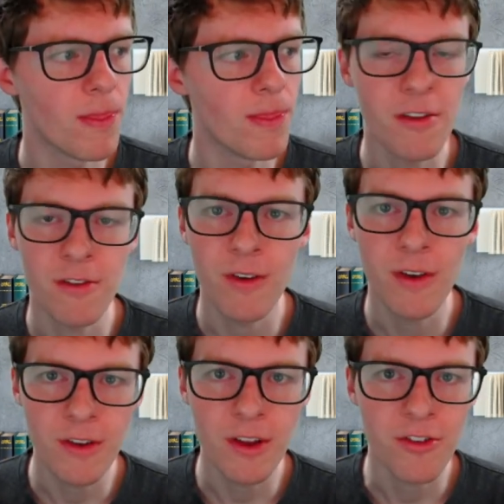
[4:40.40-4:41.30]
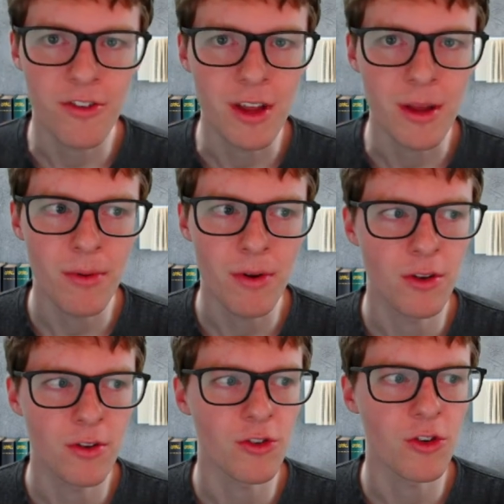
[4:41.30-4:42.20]
this 50 sheep
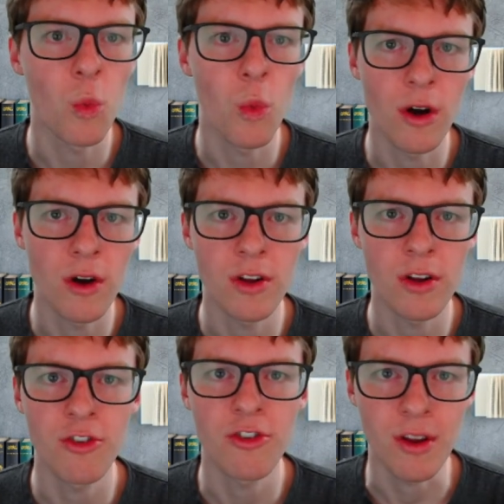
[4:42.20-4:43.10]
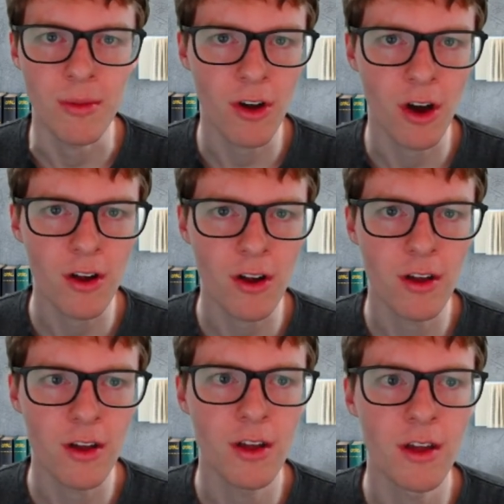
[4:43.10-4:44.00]
to 1 sheepdog,
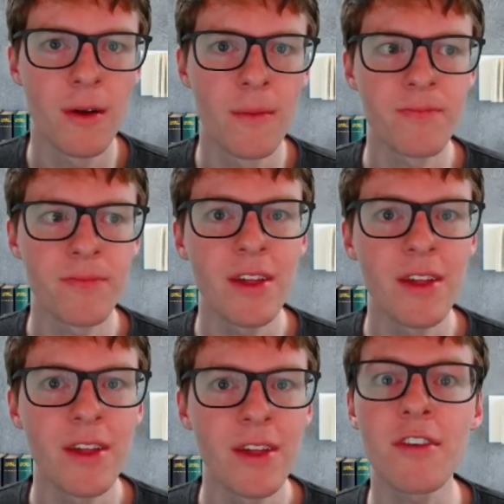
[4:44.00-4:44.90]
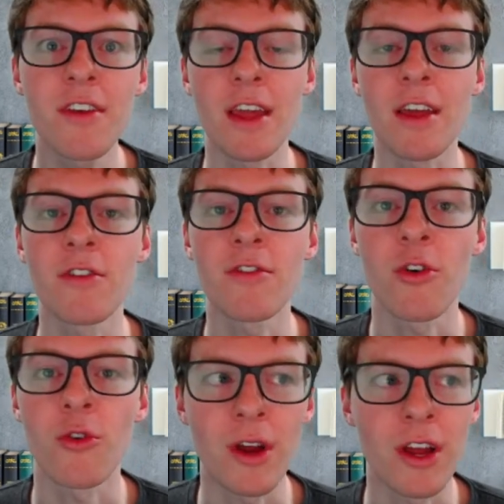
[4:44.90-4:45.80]
this is
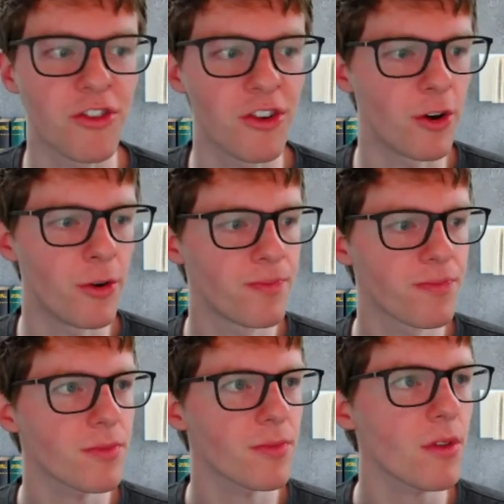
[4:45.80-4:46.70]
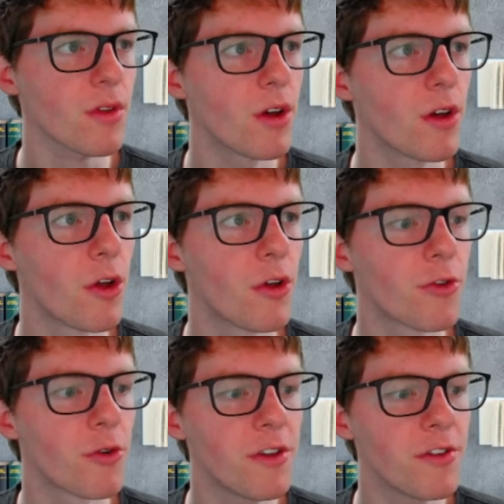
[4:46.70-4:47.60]
a ratio.
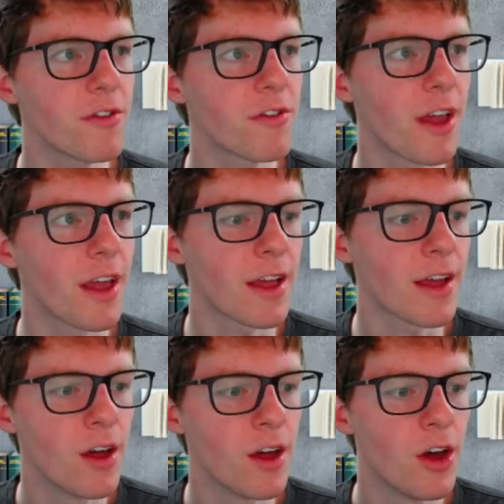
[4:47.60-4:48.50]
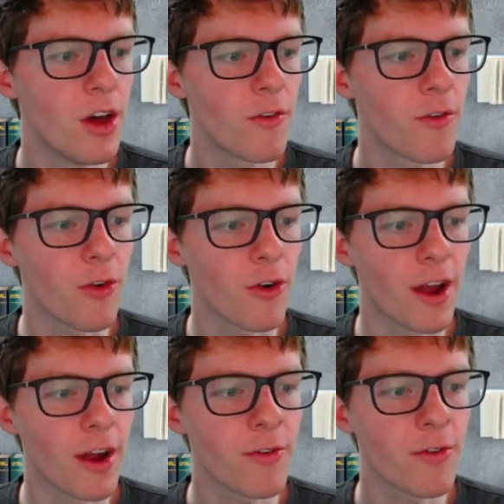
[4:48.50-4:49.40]
So this is saying for
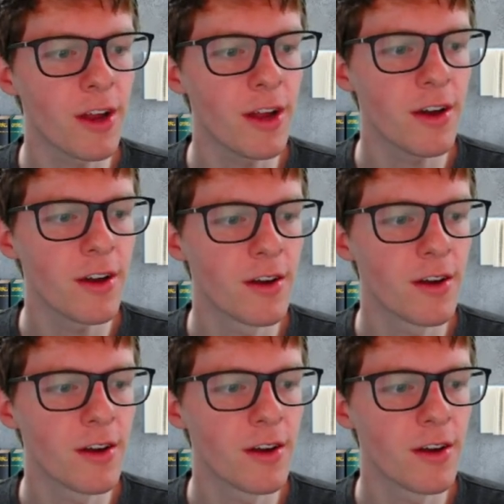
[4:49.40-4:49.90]
every,